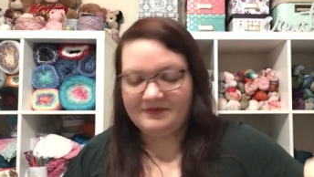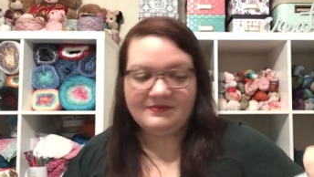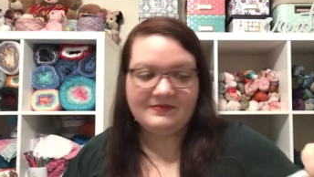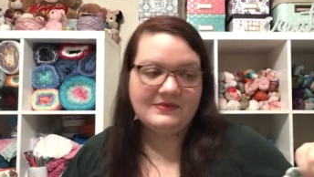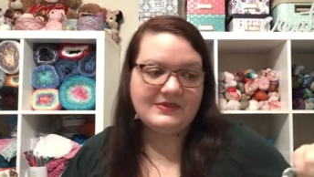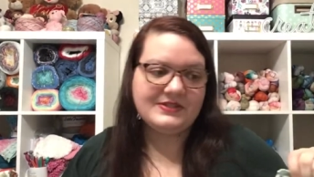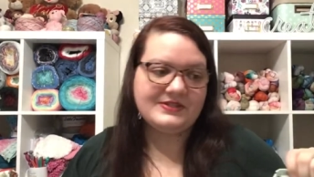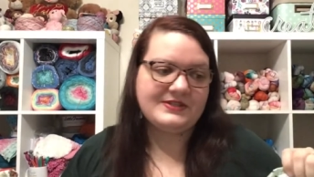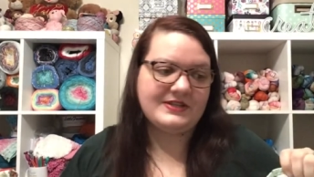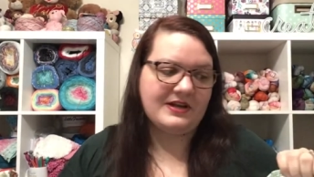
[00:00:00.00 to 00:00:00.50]

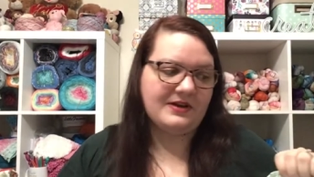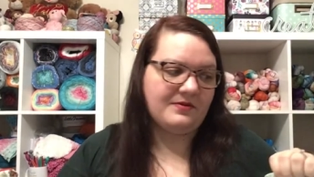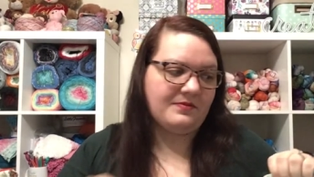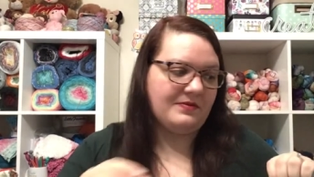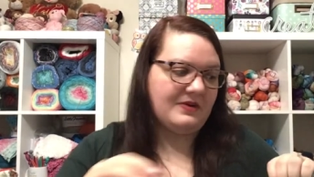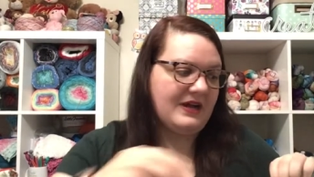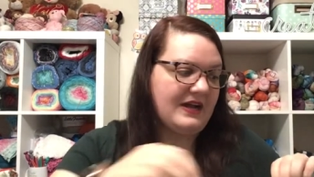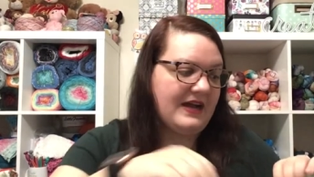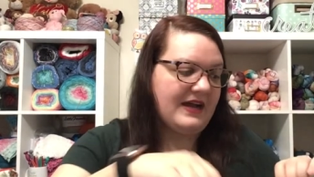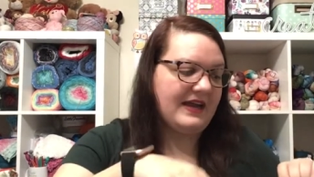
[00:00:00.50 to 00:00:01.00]
So
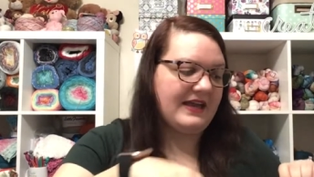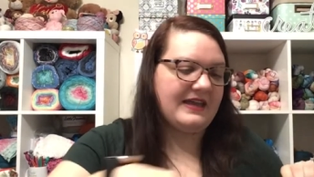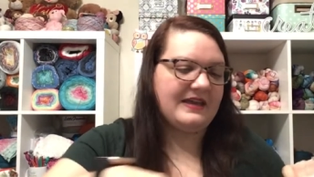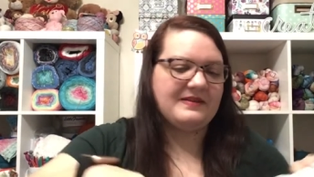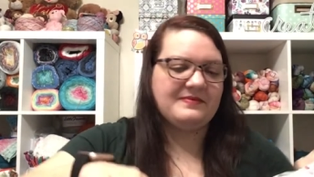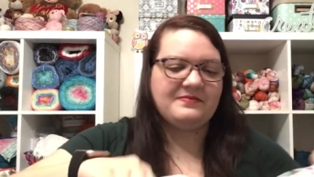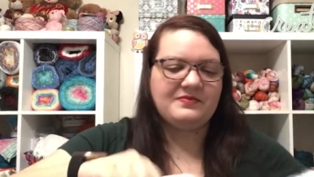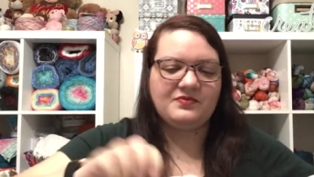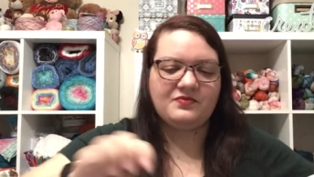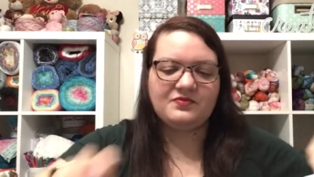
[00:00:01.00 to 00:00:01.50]
I
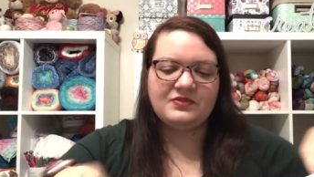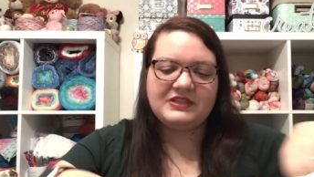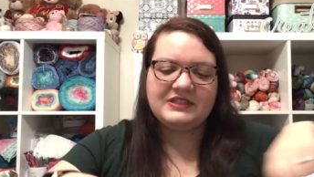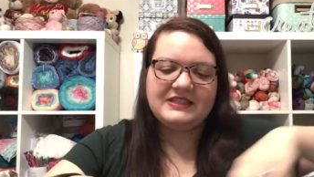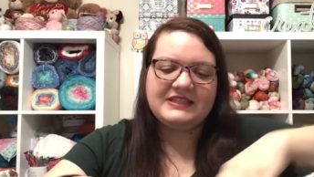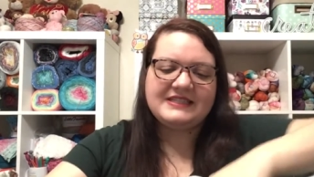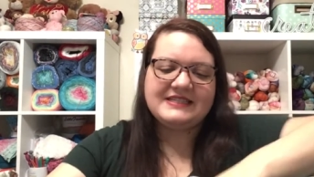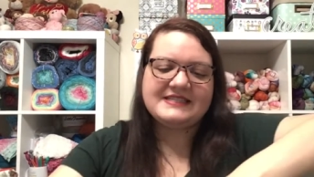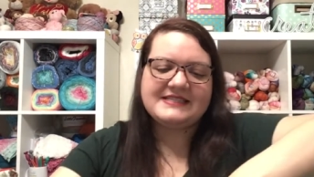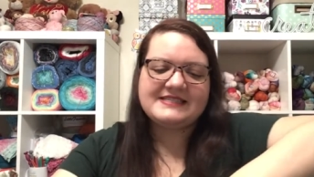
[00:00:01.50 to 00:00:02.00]
am
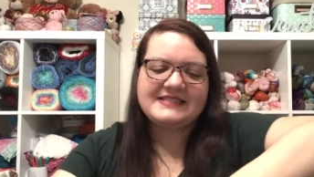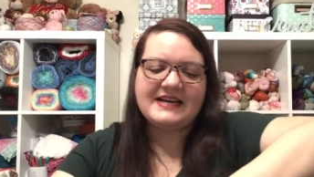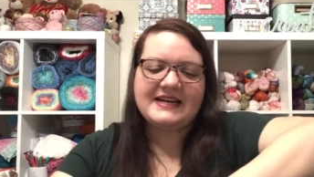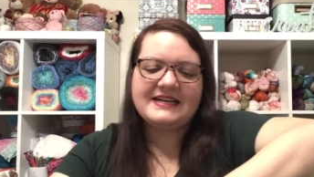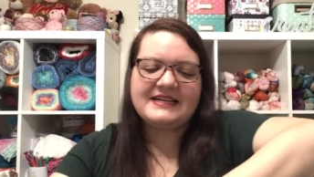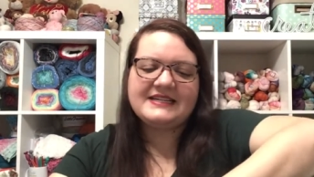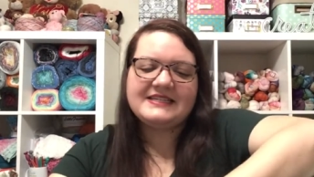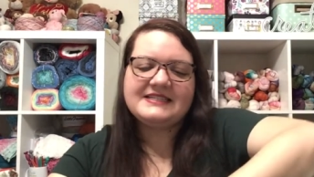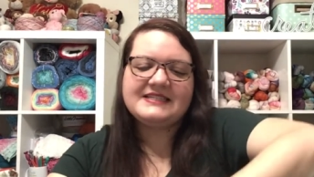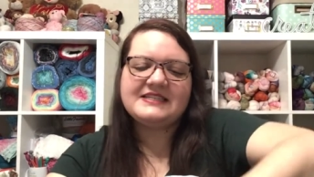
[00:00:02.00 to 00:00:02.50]
really
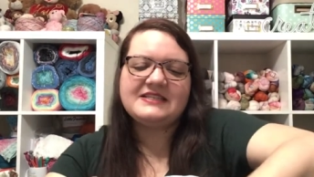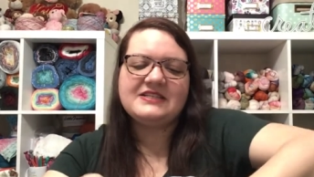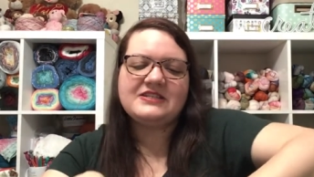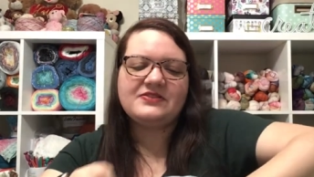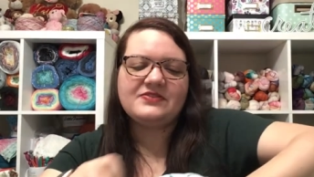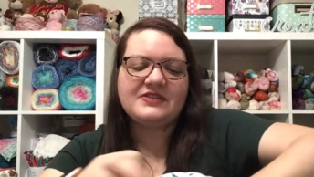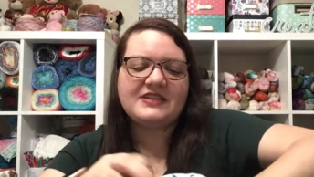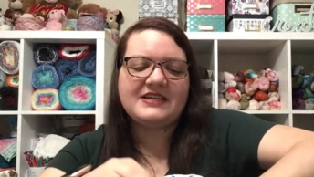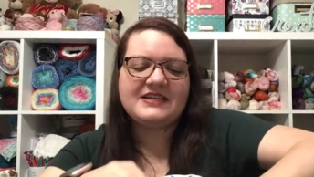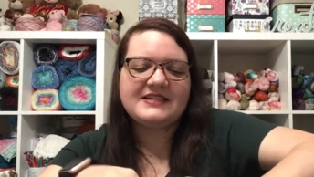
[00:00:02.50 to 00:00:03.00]
excited to
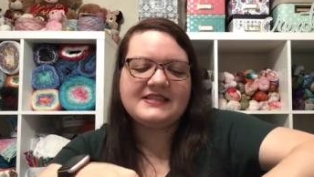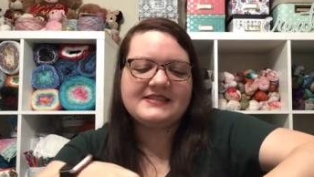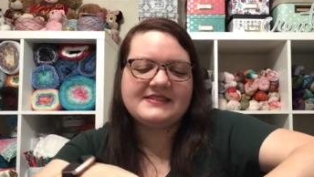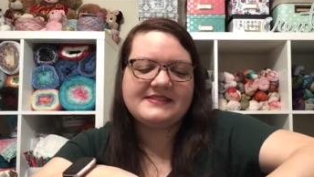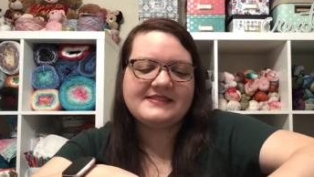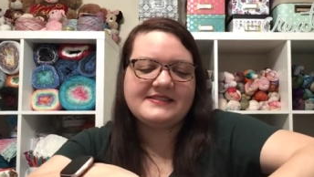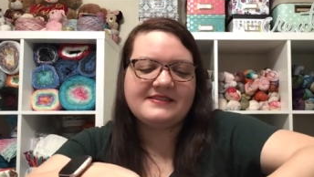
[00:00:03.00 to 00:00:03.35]
do this.